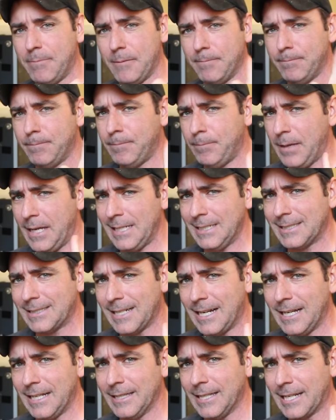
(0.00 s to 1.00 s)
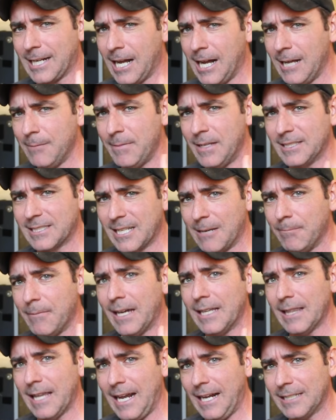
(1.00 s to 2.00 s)
But based on the comments on
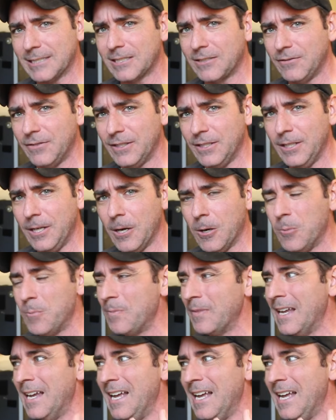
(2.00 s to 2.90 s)
my last video,